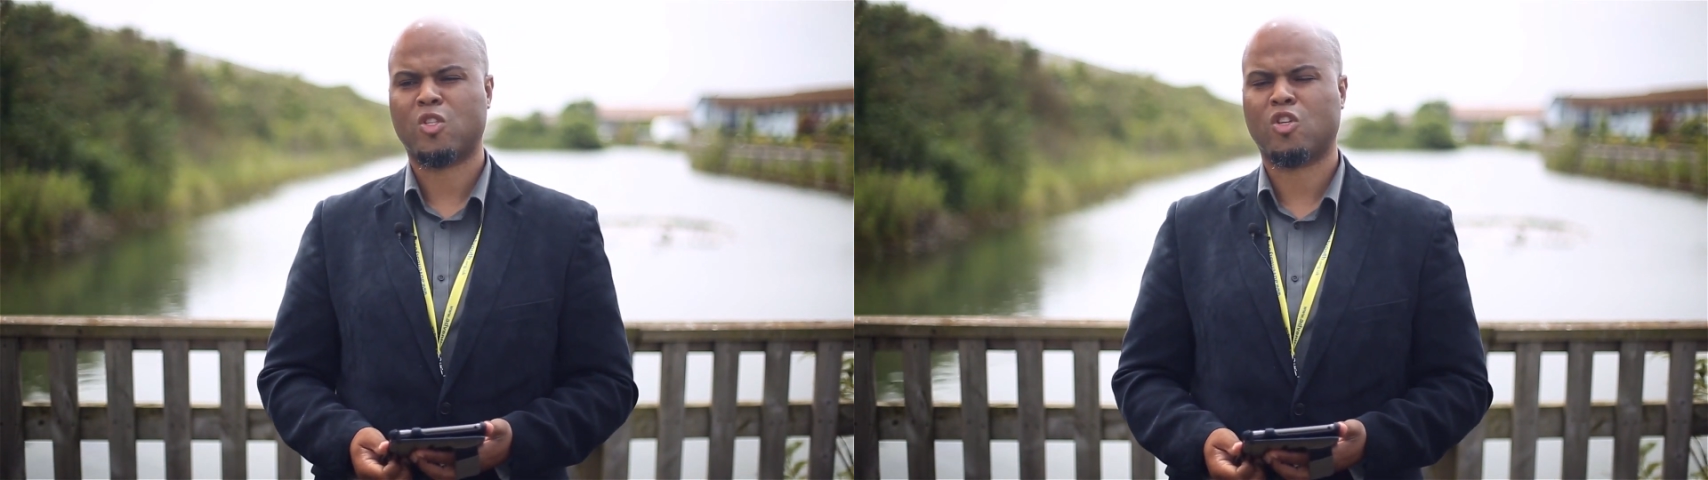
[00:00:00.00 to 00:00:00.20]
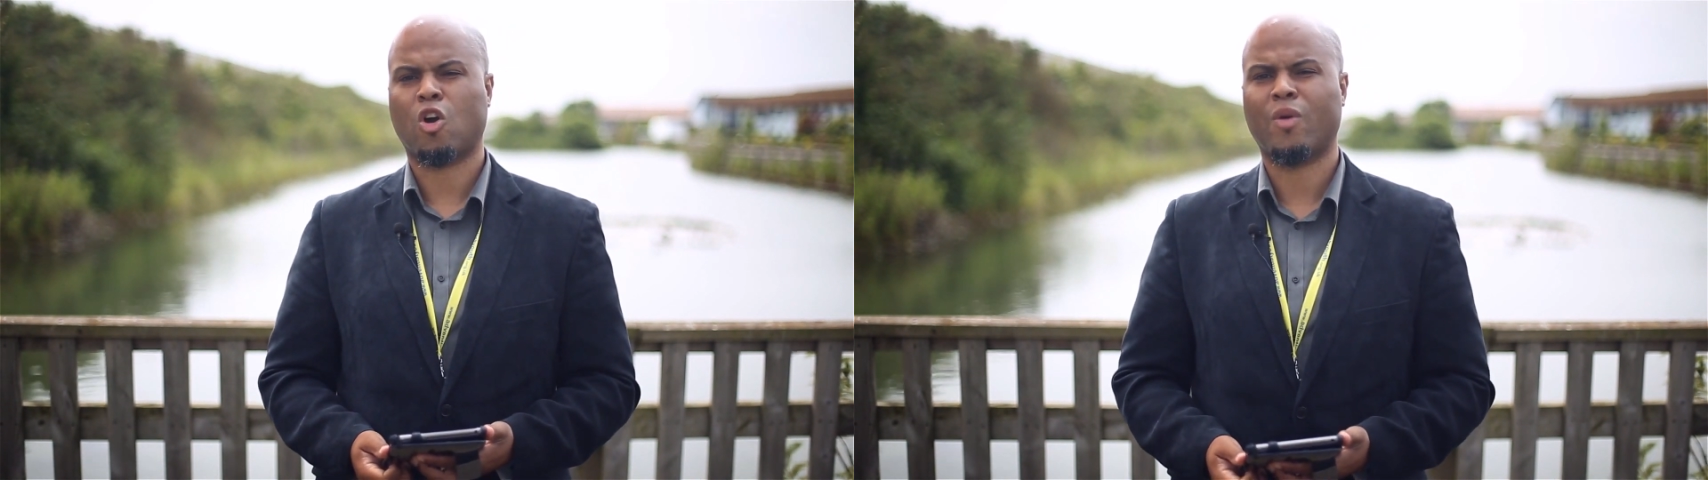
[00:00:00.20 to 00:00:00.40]

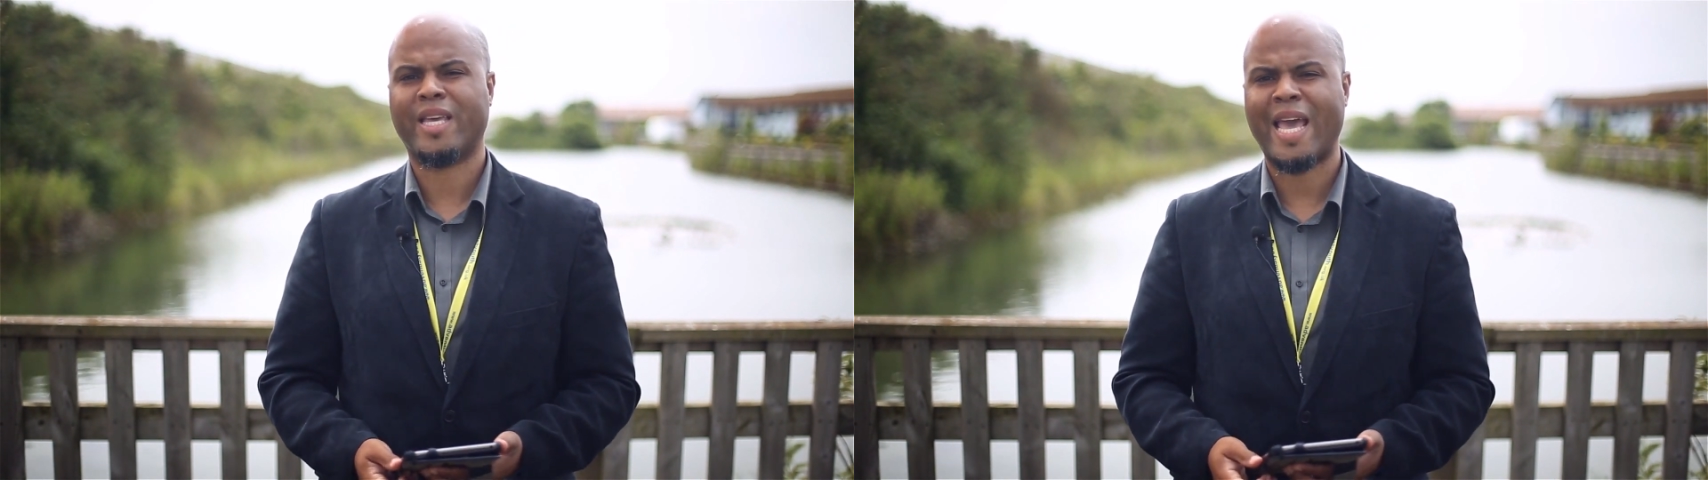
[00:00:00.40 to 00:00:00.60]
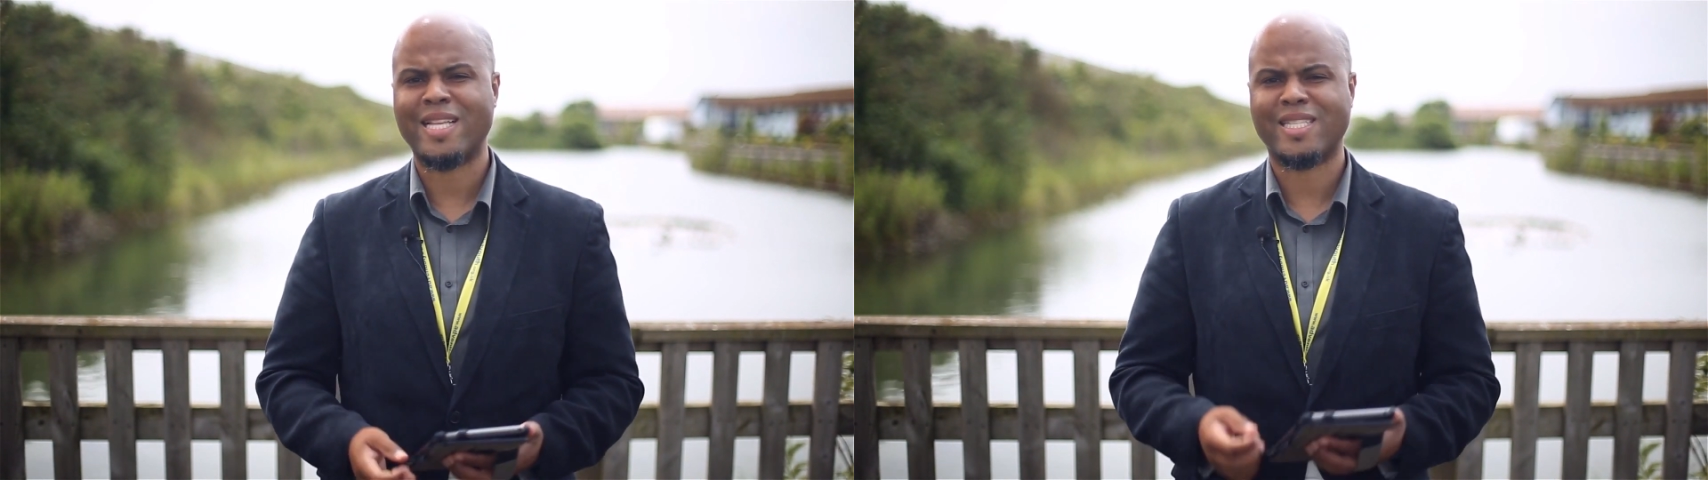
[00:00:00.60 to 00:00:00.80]
go
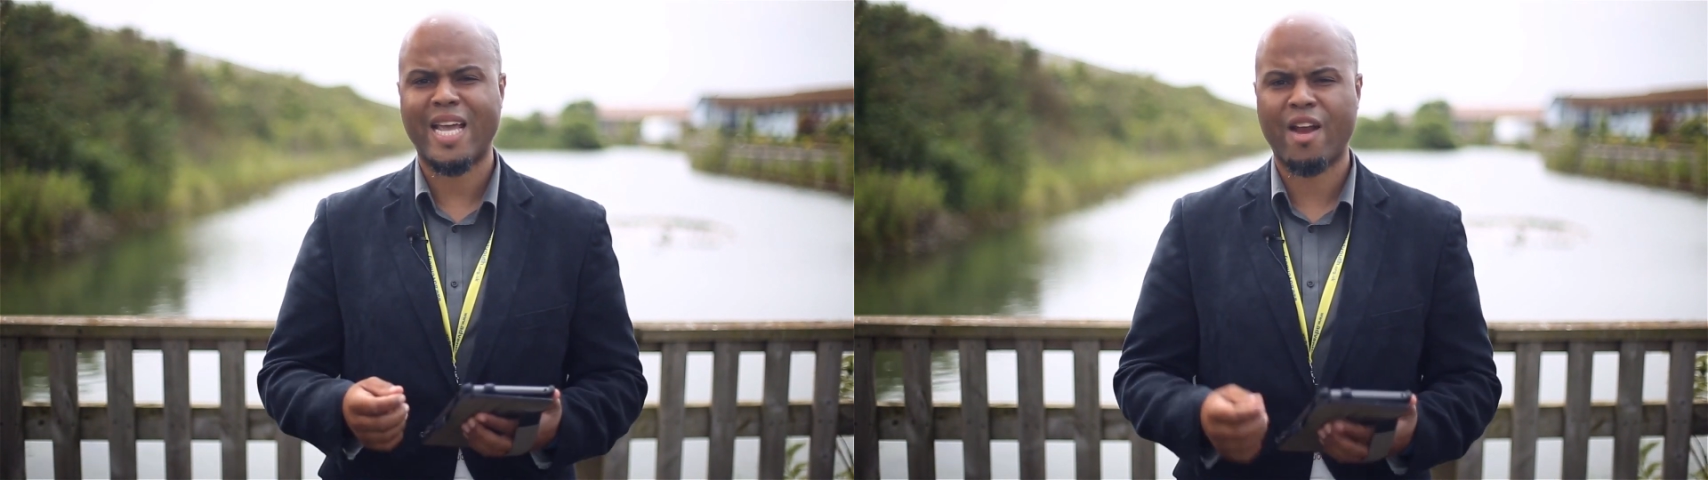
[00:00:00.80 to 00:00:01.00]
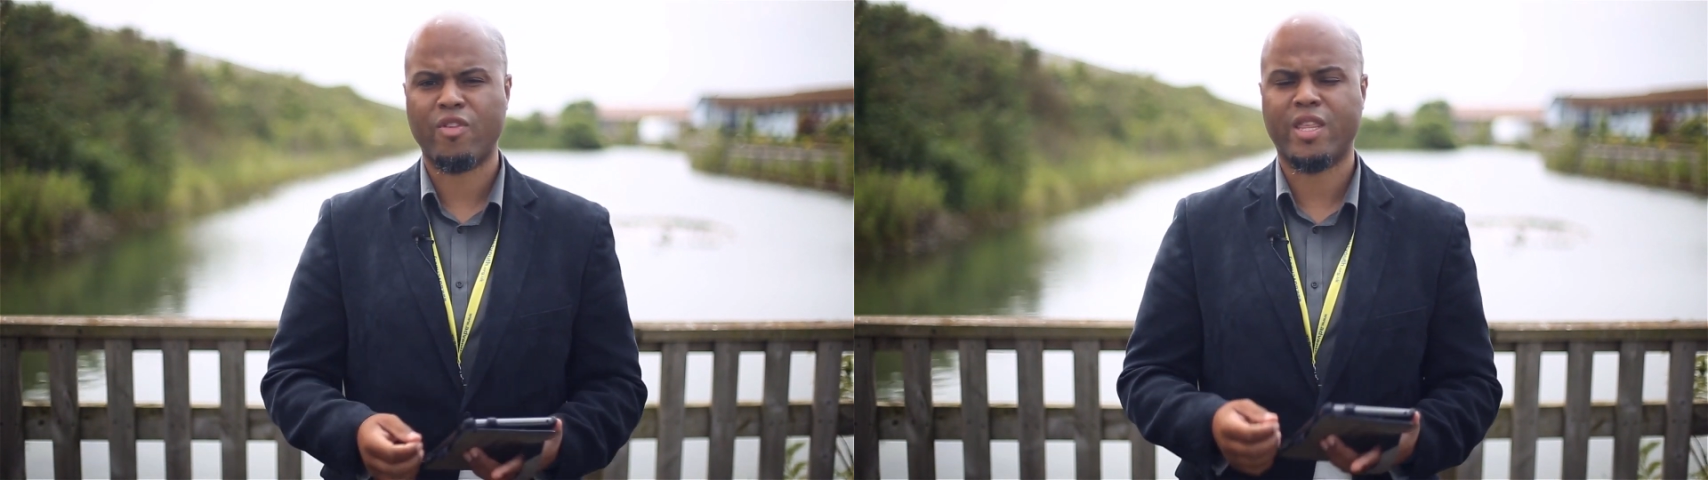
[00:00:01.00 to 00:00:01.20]
against
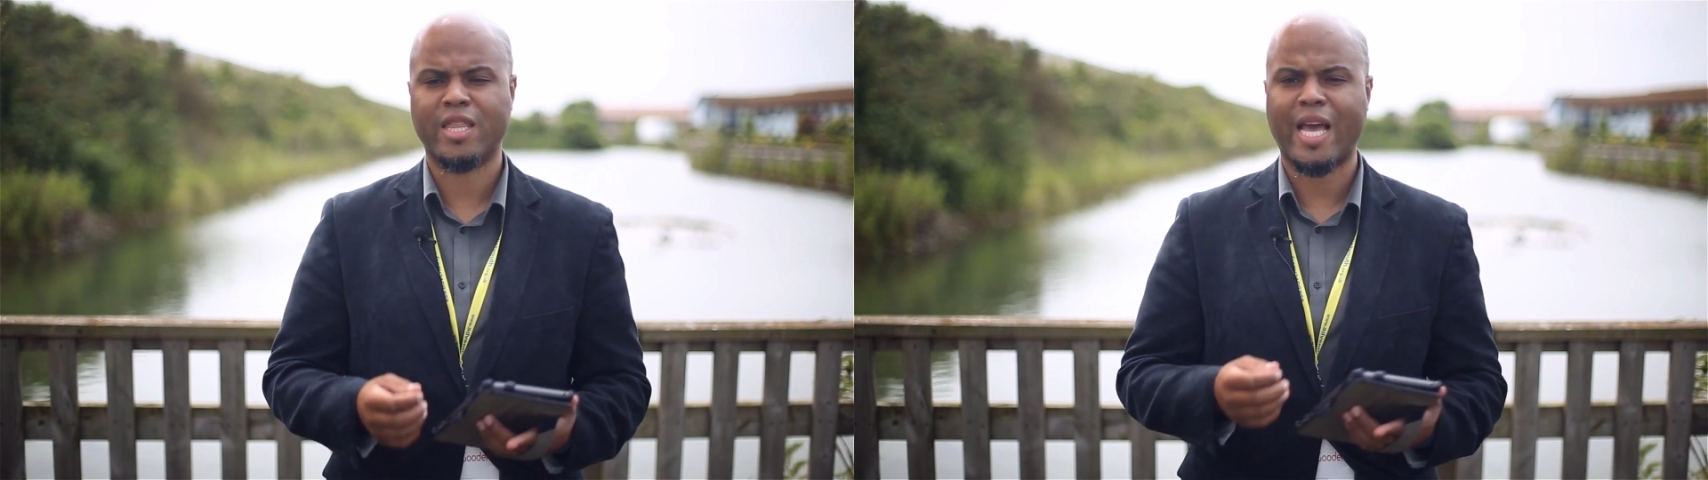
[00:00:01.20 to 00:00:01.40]
everything